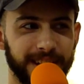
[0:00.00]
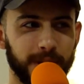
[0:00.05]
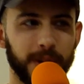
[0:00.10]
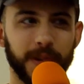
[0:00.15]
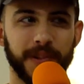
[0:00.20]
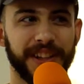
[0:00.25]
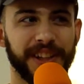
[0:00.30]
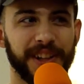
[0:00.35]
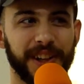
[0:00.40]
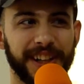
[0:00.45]
Or
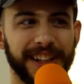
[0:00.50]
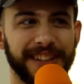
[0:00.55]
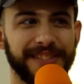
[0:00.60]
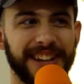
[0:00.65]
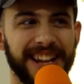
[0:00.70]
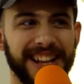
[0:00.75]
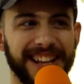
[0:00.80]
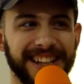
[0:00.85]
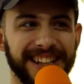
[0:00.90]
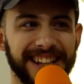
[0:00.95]
they're not even
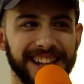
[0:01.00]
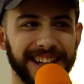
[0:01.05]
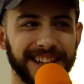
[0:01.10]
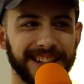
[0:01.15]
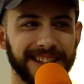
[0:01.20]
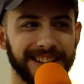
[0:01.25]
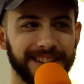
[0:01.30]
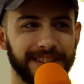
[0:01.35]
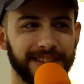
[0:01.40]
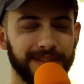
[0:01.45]
allowed to, like,
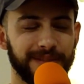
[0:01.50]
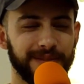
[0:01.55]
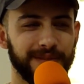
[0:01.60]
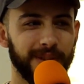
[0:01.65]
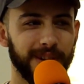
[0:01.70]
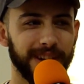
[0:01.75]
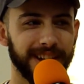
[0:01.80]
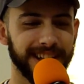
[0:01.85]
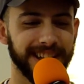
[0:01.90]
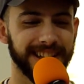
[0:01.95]

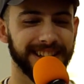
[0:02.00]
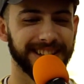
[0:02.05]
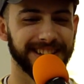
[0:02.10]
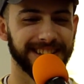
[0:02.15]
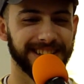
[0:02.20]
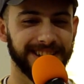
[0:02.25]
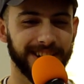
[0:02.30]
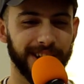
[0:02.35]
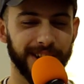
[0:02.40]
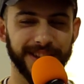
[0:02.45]

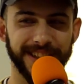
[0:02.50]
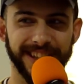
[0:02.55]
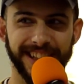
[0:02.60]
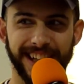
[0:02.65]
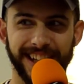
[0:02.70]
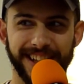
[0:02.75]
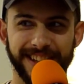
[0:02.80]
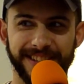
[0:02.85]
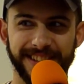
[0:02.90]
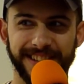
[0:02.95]
go
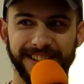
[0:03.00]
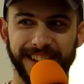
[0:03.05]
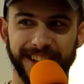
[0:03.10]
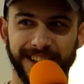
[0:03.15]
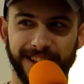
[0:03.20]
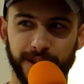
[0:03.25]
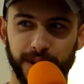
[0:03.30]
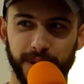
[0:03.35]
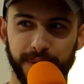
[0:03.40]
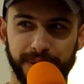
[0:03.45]
together in, like,
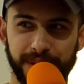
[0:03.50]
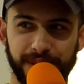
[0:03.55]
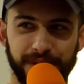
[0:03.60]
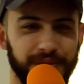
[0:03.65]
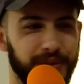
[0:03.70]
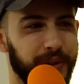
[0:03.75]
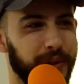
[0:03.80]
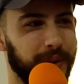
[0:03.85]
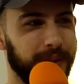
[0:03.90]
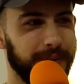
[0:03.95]
groups of
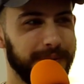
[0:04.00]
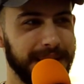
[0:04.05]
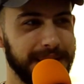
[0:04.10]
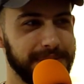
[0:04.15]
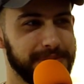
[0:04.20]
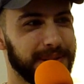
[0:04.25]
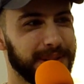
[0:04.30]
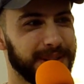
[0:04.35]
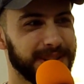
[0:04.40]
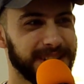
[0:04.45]
4
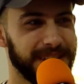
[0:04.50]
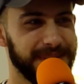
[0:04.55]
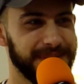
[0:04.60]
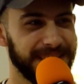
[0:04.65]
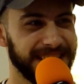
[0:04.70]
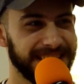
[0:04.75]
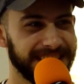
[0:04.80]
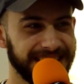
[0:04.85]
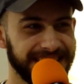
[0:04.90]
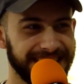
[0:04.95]
people or something.